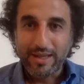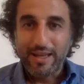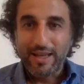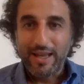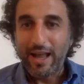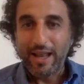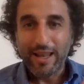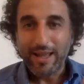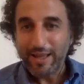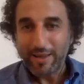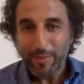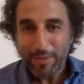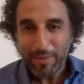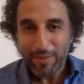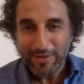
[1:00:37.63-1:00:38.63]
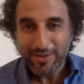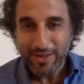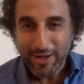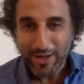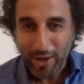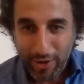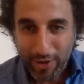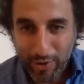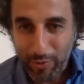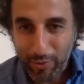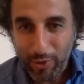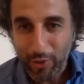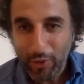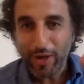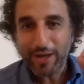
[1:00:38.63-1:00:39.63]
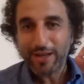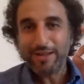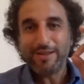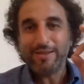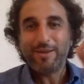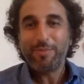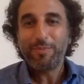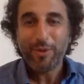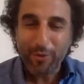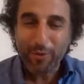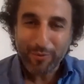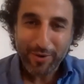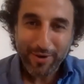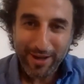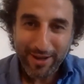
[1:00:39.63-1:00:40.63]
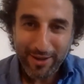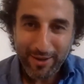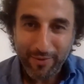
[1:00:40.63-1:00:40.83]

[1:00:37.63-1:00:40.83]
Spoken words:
unlike maybe in Syria or Egypt, you're not going to disappear overnight.